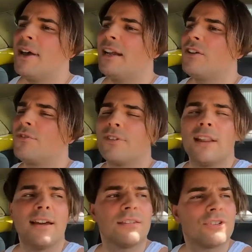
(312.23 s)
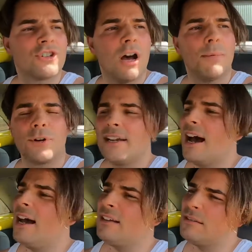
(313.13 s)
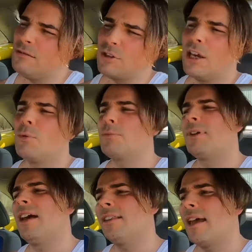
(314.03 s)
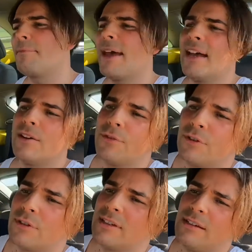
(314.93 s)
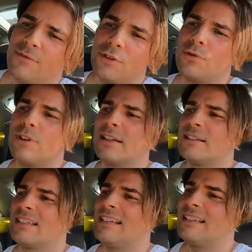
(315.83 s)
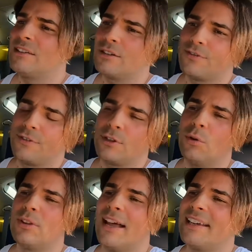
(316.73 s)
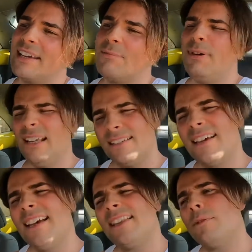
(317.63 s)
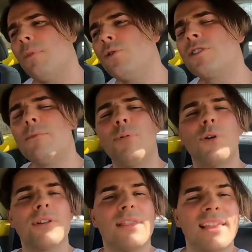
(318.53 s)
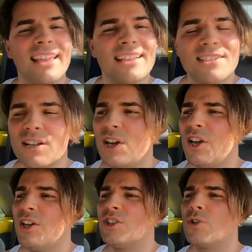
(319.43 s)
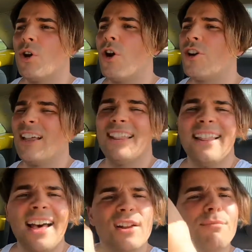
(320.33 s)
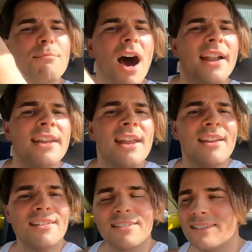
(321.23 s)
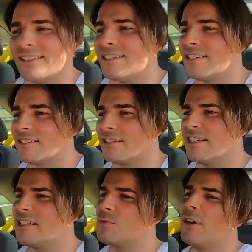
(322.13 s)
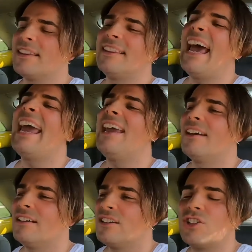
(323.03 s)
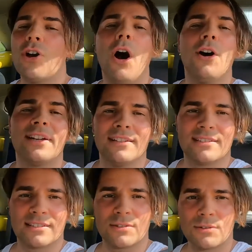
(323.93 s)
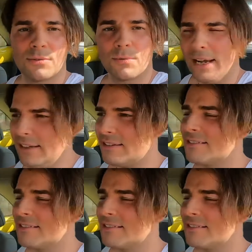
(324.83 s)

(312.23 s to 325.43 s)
matter if you like the job or not. Okay, it would be not that bad if you don't like it. But the most important thing is to earn a lot of money. So this is what they taught us, right?